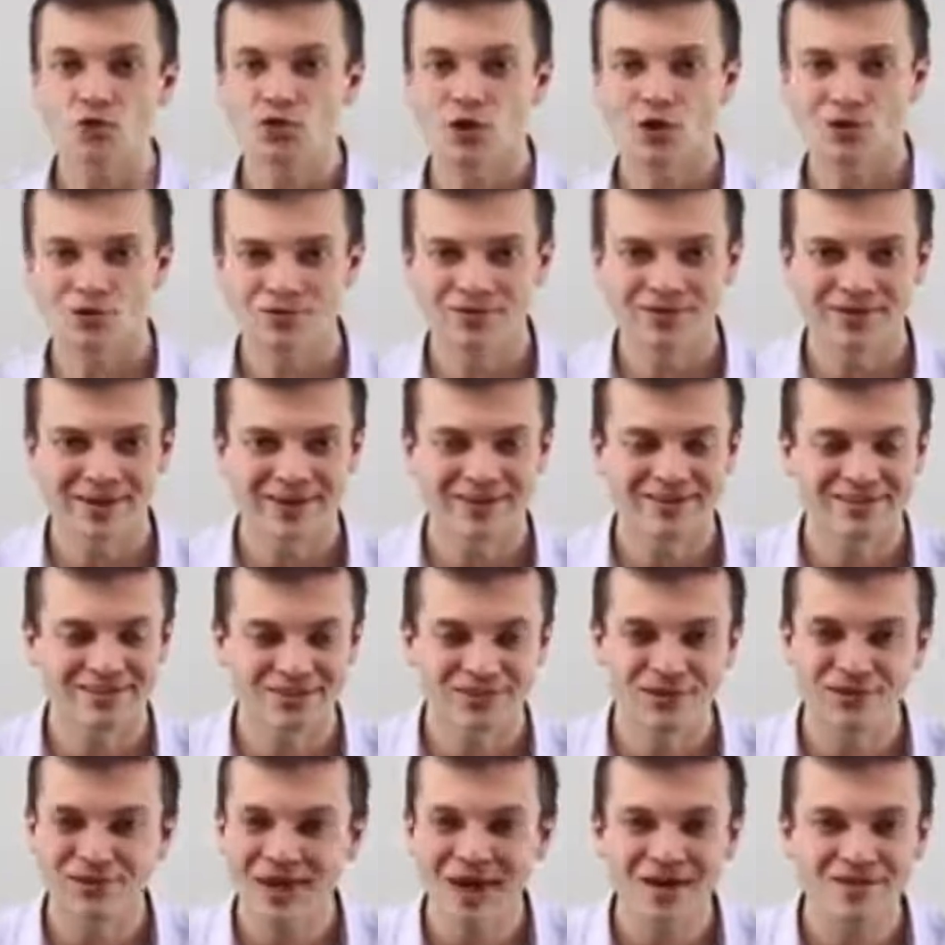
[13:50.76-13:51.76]
no-no.
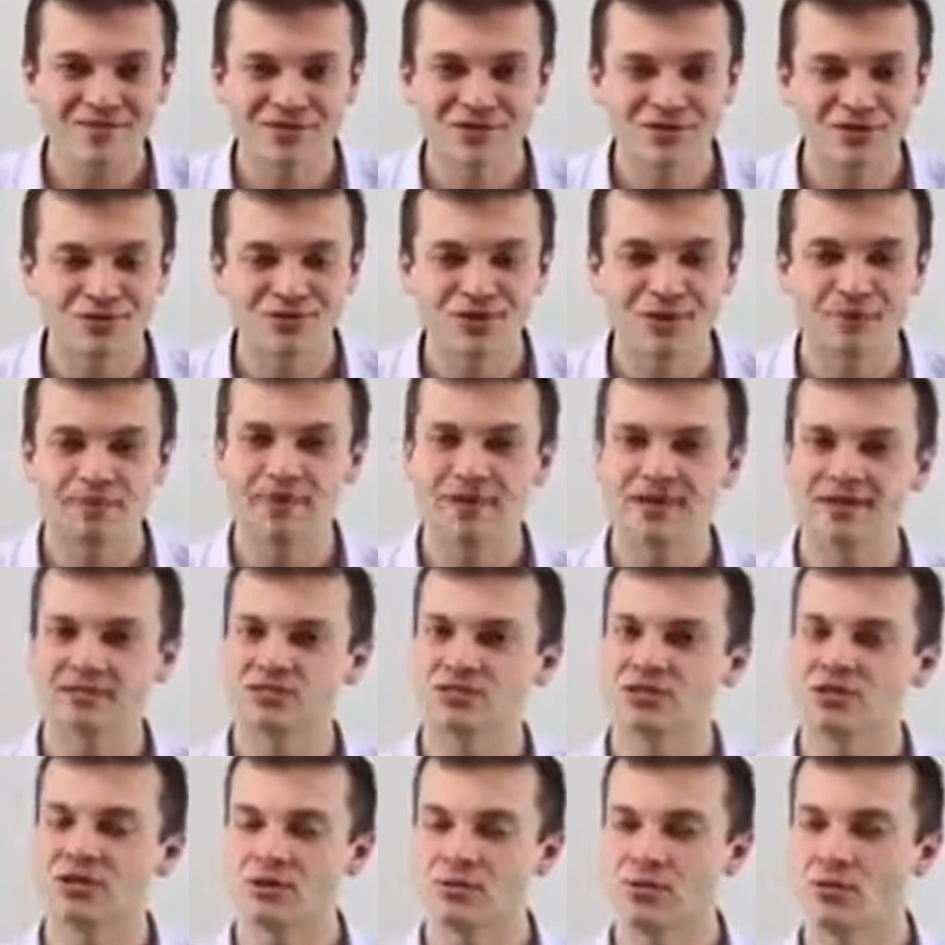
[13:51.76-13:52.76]
Okay, don't ever do that
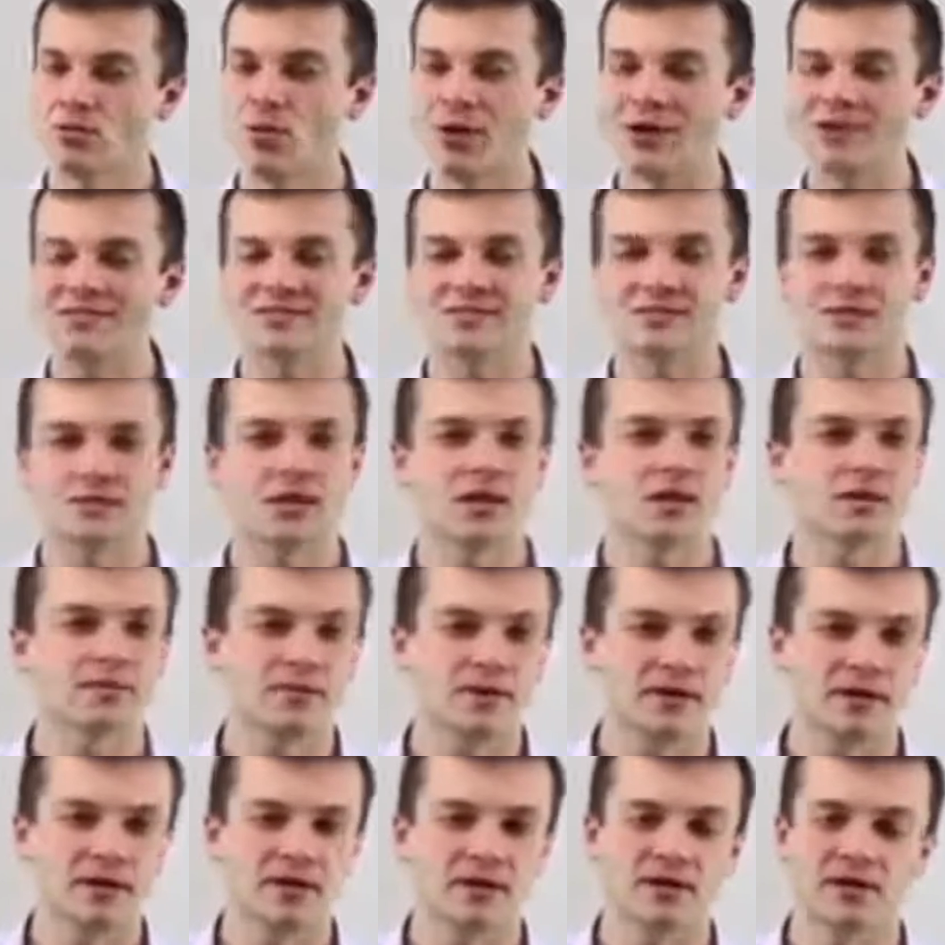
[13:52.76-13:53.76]
because you're going to be wasting a
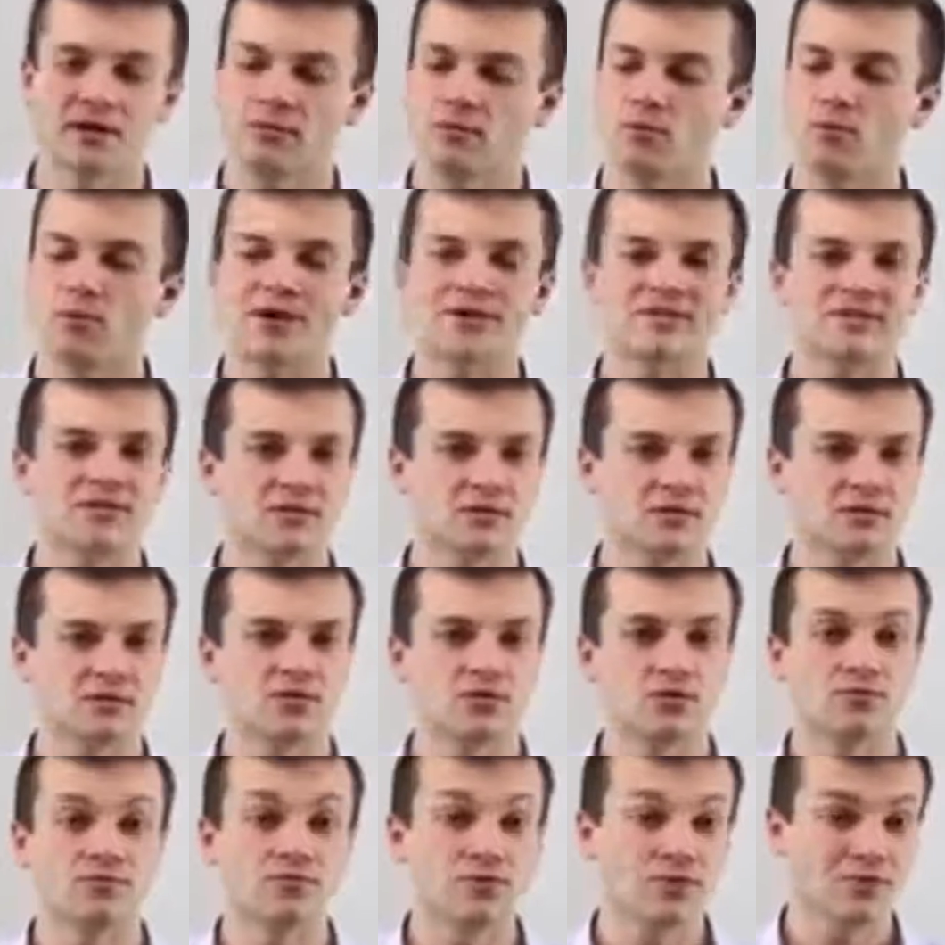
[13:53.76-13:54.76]
lot of money. You're going to be
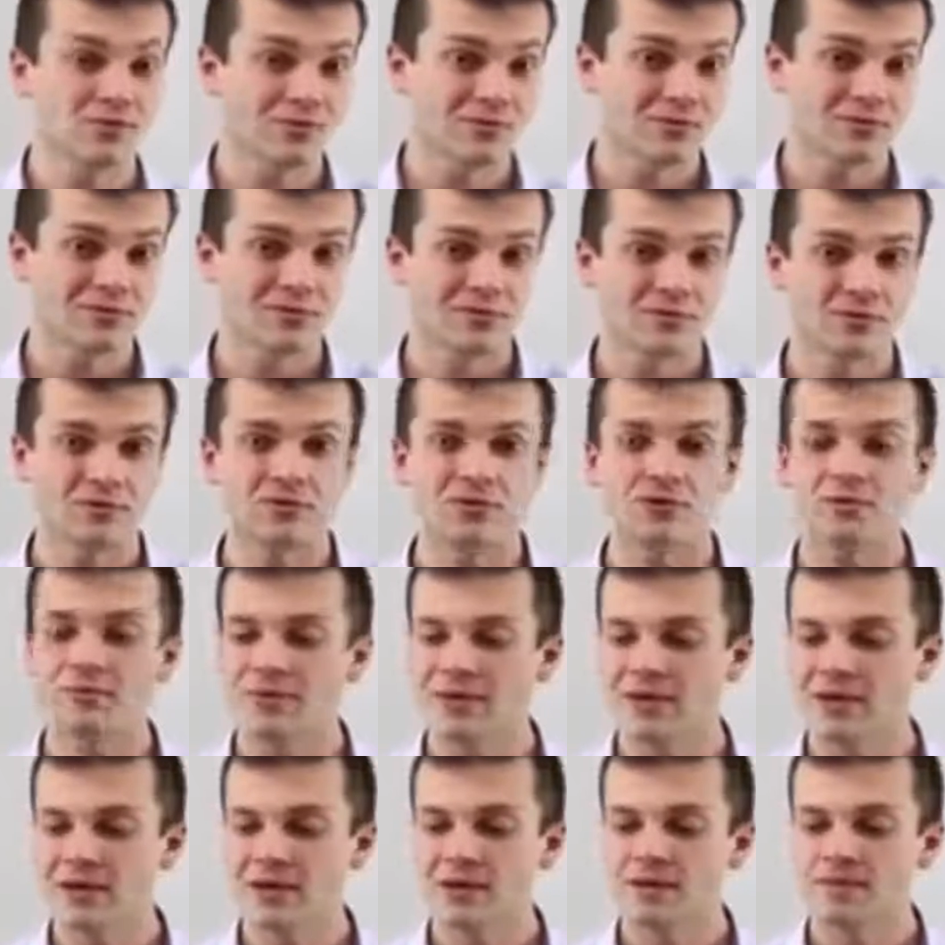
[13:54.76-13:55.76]
wasting
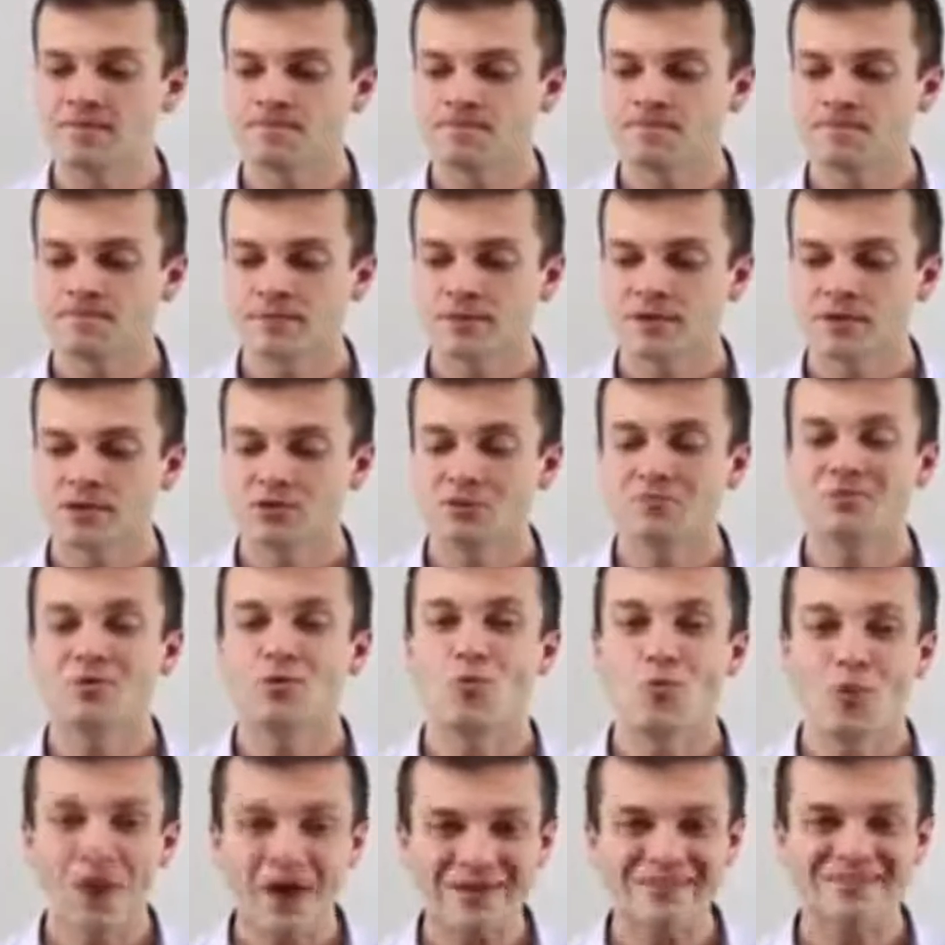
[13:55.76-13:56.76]

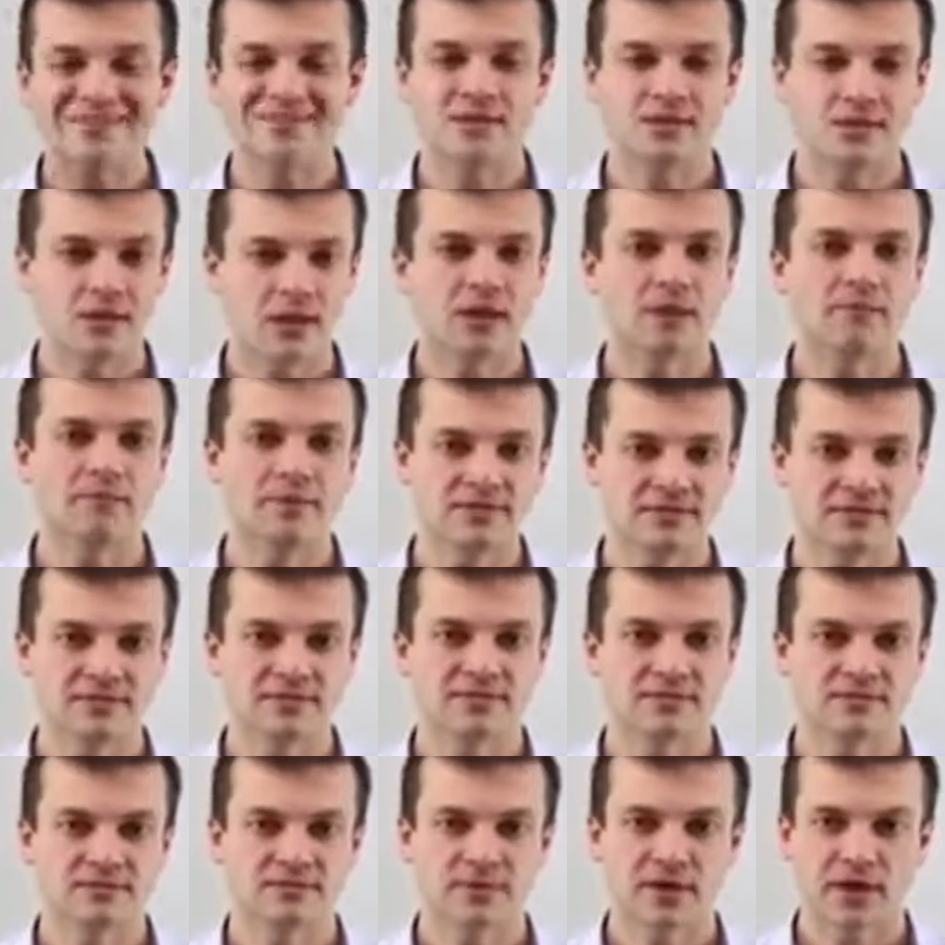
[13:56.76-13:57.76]
you'll be wasting a lot of
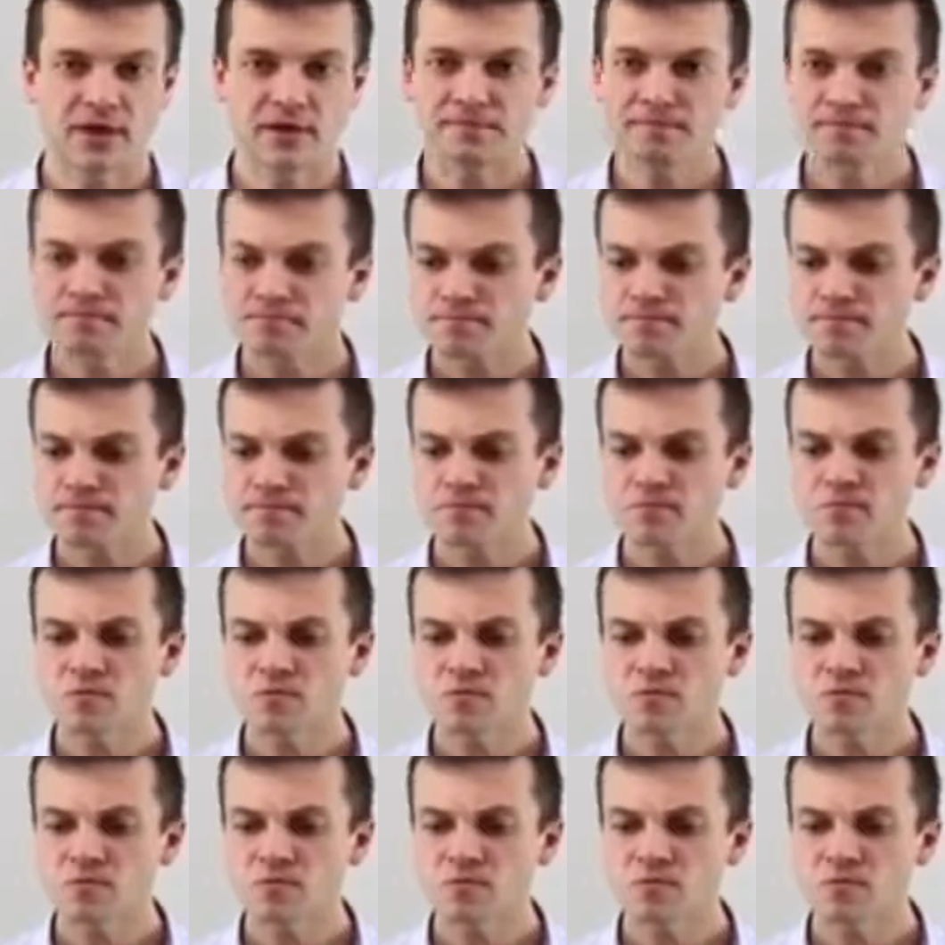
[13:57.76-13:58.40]
business. Okay,